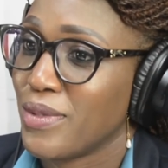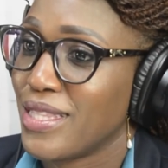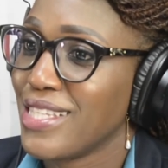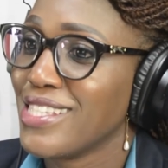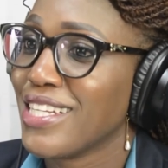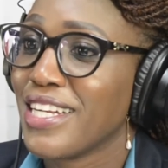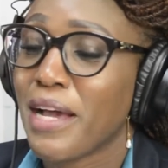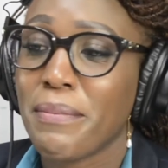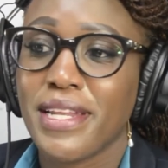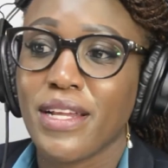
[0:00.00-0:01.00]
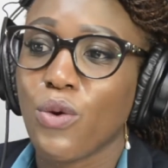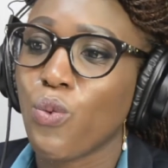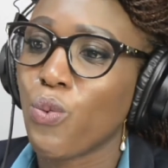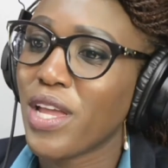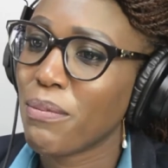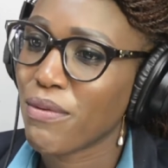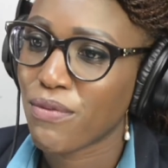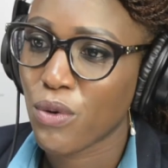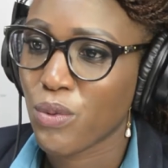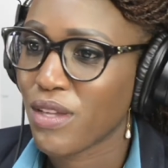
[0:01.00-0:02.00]
This started happening way
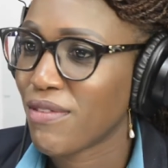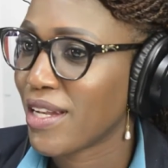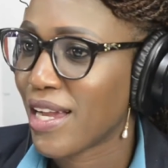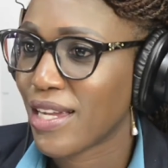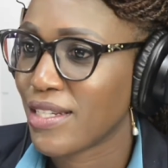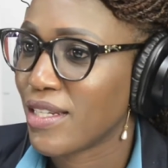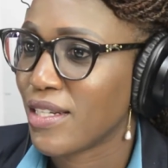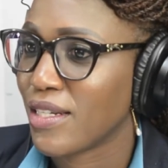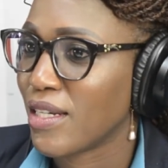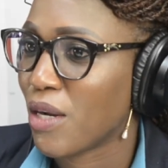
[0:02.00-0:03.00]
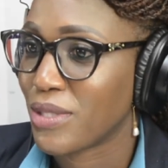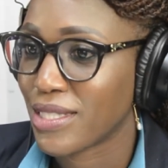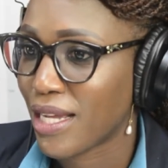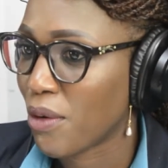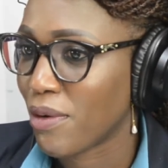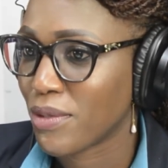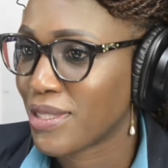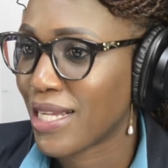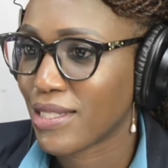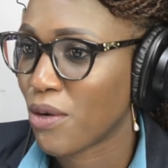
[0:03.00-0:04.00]
before we even had
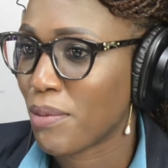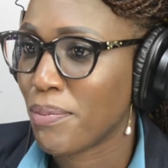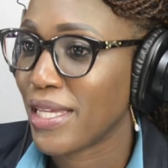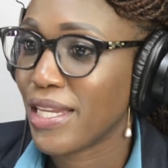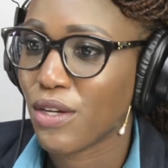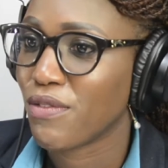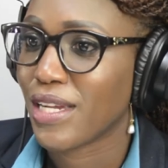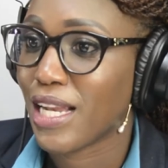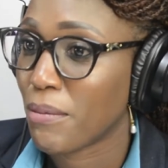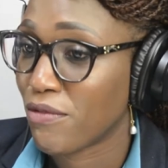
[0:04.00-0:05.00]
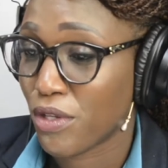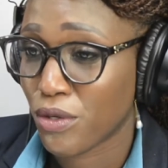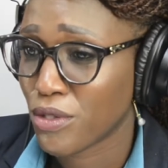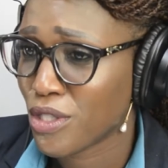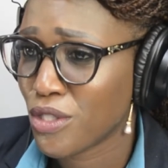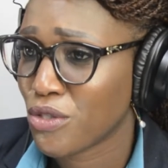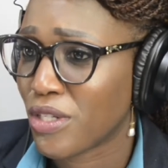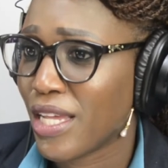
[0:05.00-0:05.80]
our beginning of the clamor for the Constitution.